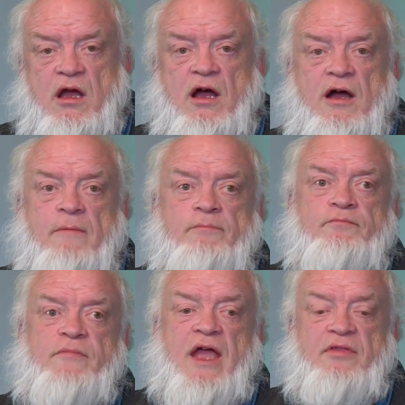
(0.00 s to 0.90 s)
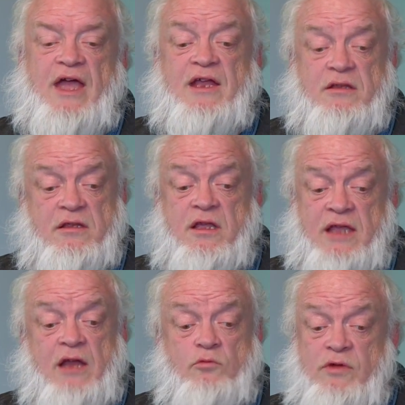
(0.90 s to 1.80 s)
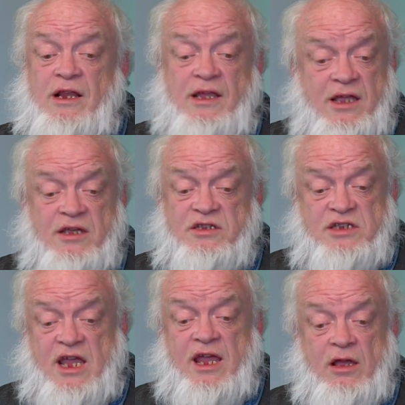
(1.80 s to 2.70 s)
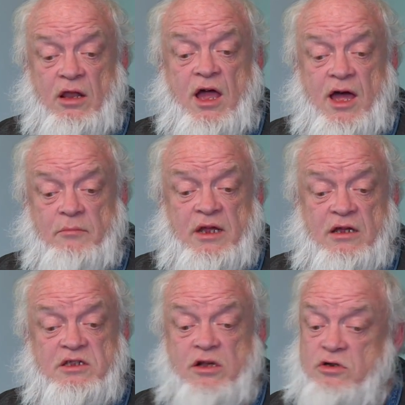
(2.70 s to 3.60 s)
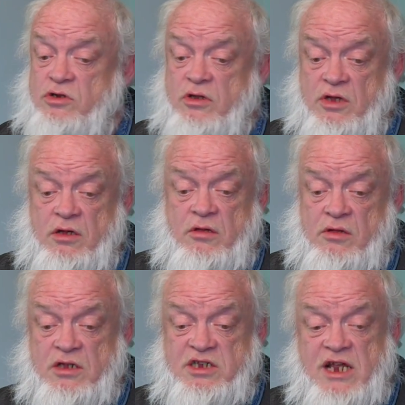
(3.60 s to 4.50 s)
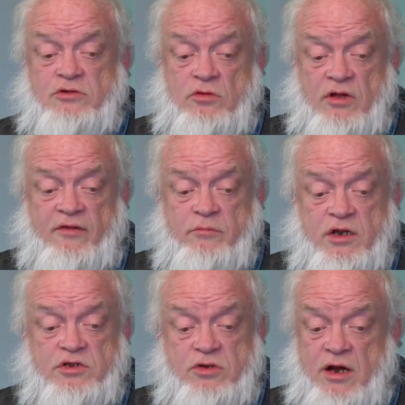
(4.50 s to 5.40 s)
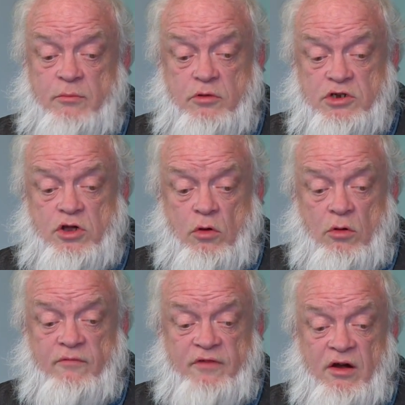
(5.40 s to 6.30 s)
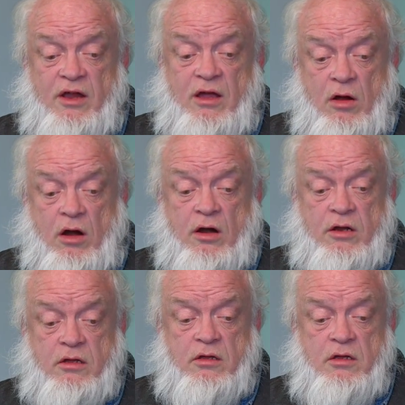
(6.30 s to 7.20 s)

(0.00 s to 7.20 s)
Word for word: Um, and that, that really is saying a lot because the, the central government is trying to push coal very hard.